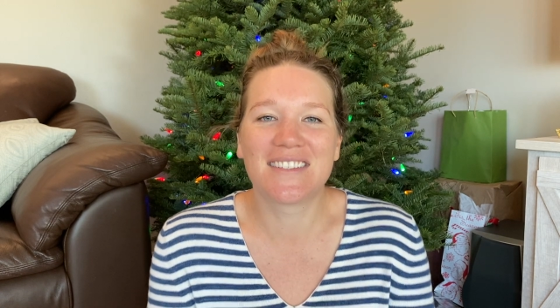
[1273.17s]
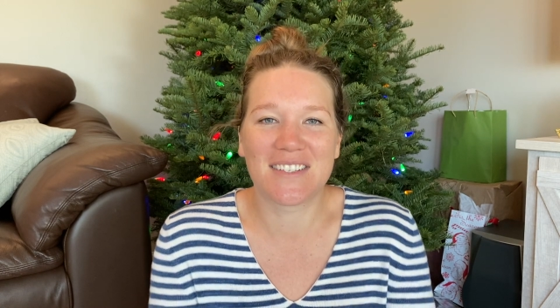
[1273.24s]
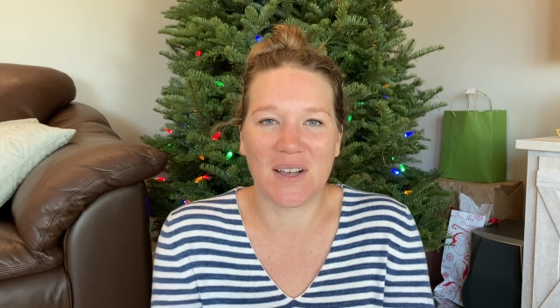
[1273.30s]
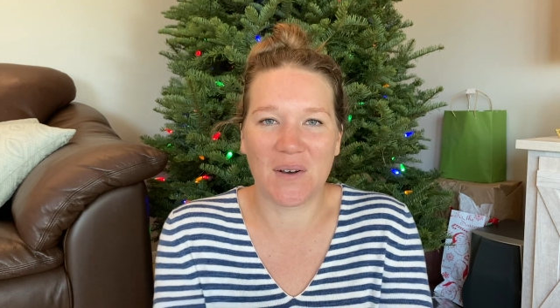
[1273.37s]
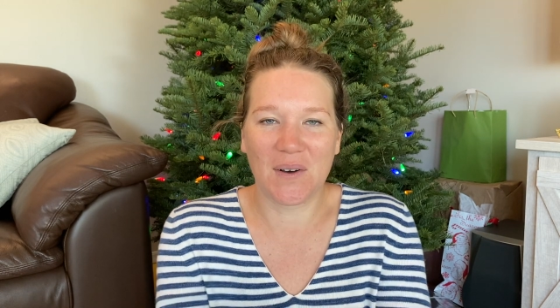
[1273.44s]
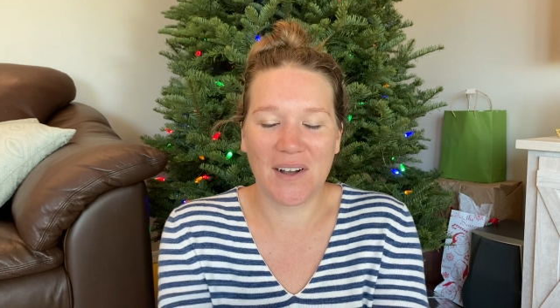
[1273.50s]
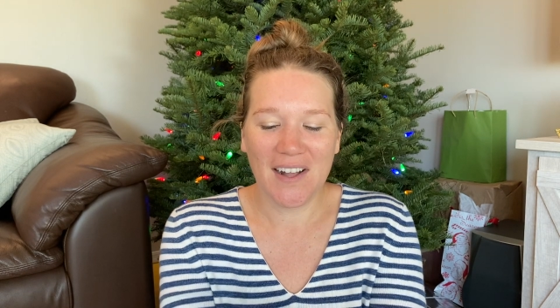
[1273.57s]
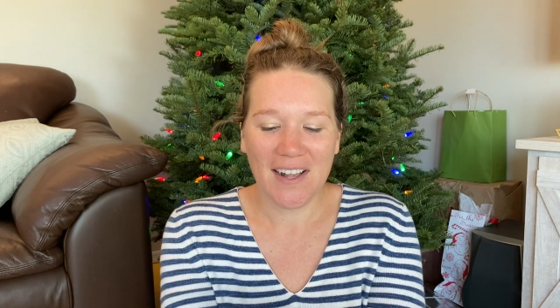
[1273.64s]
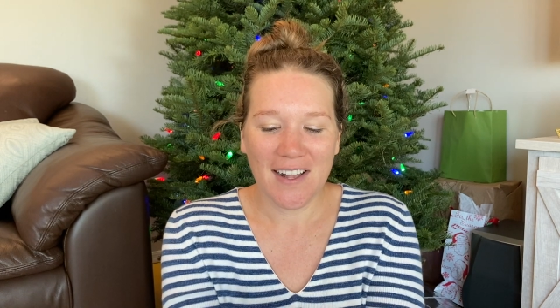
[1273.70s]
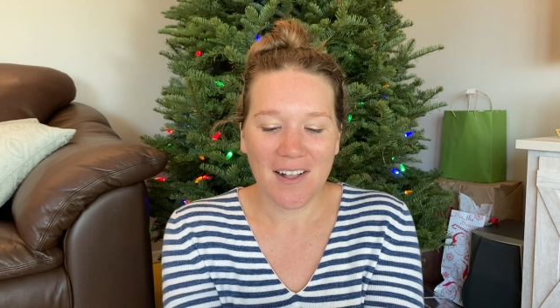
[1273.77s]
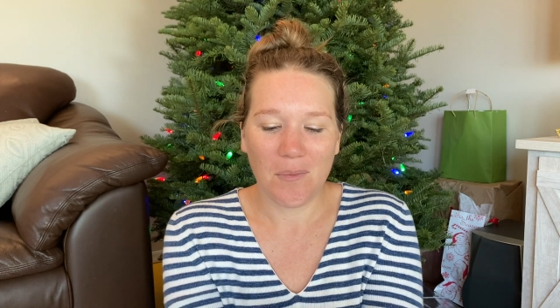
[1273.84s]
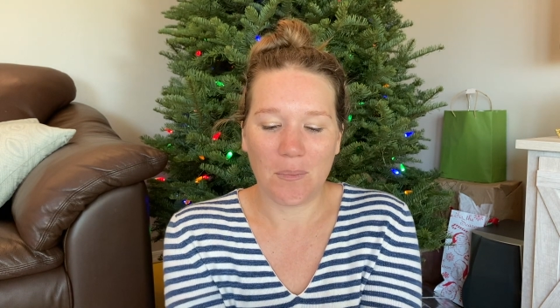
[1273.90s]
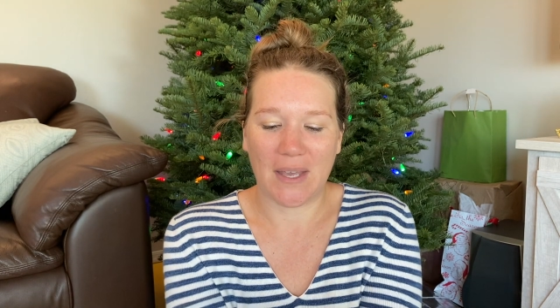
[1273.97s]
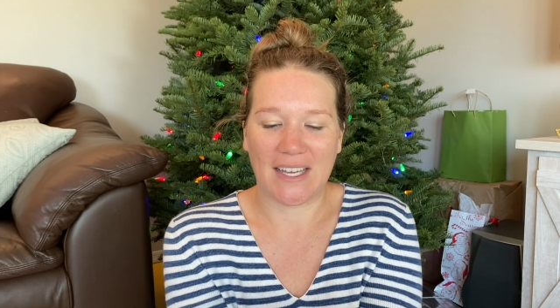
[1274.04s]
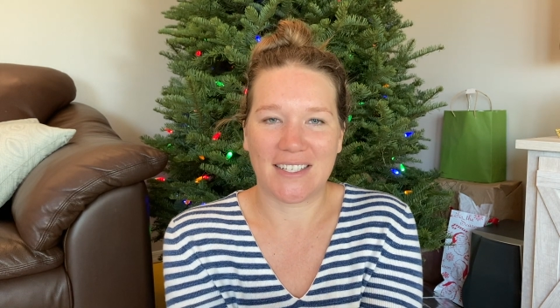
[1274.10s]
So
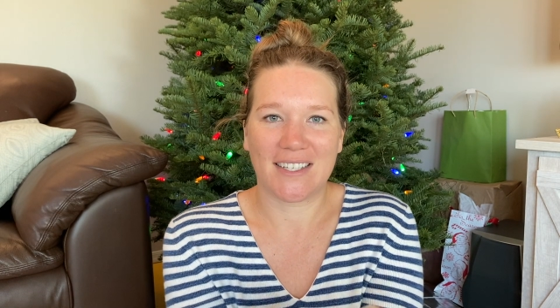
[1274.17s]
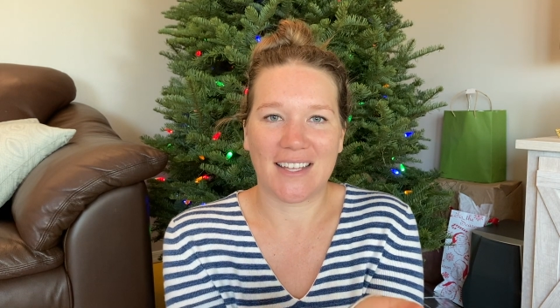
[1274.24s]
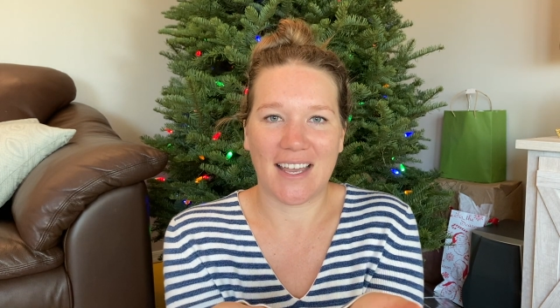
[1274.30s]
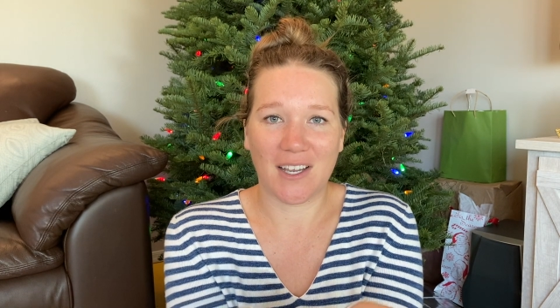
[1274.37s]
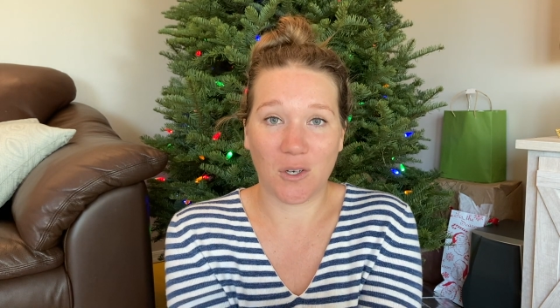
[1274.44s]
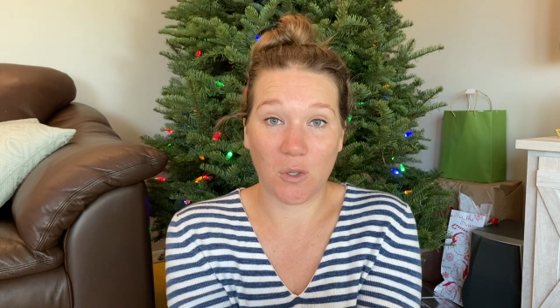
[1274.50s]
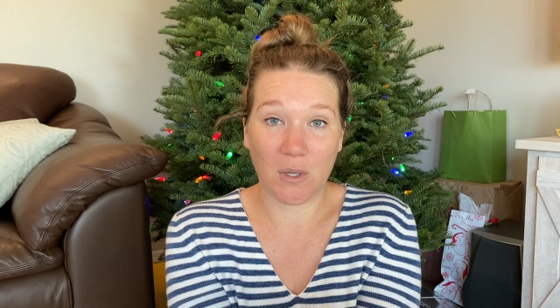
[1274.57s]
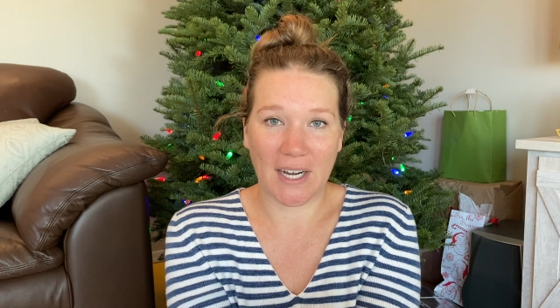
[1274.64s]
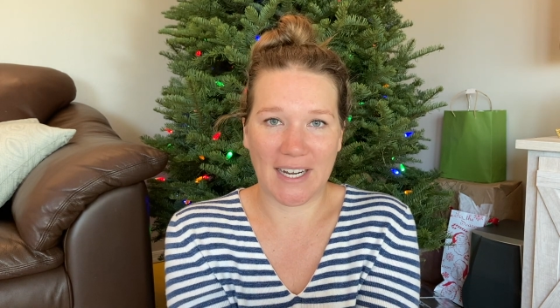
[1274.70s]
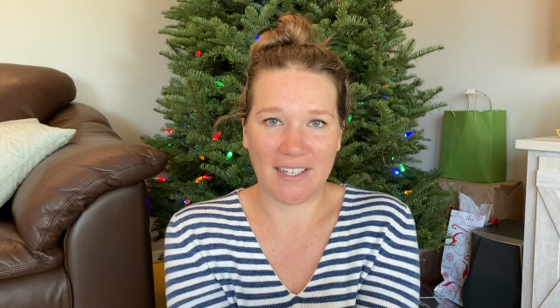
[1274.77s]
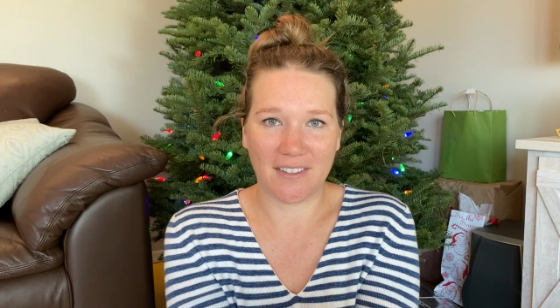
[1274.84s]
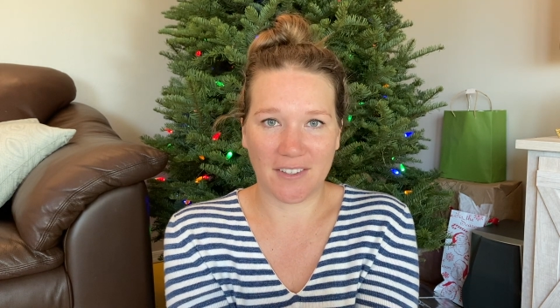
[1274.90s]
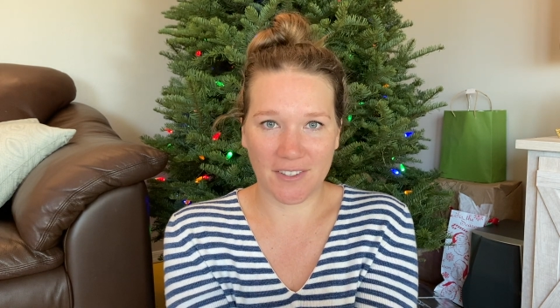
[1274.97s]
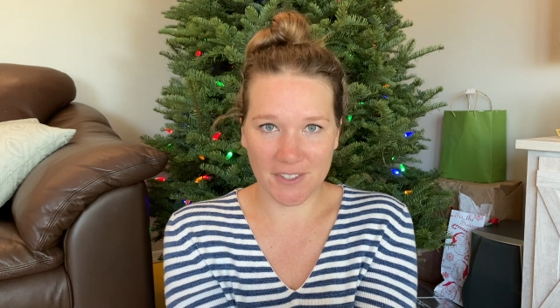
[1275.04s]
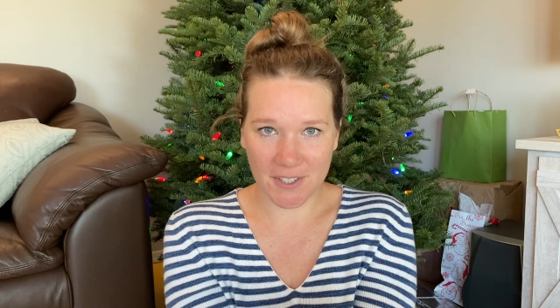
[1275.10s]
Amanda like
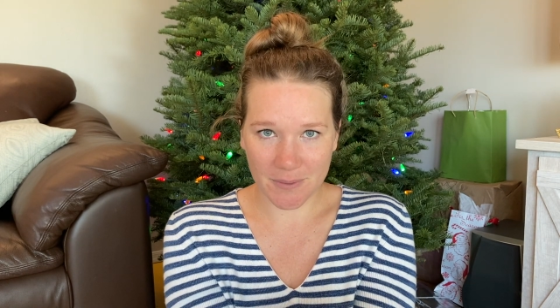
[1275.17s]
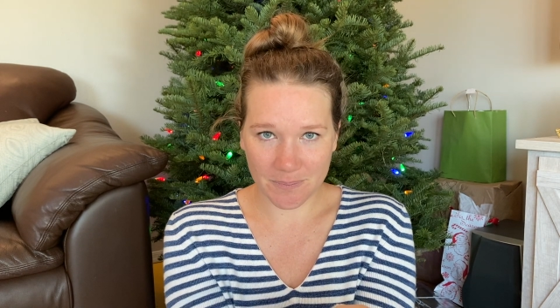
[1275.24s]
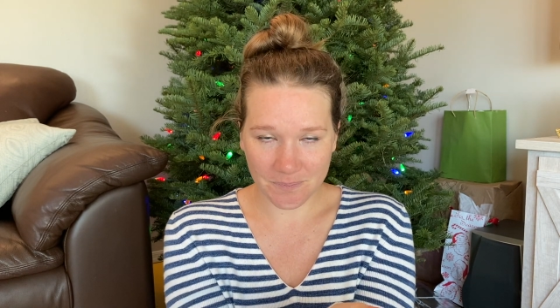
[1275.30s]
cradled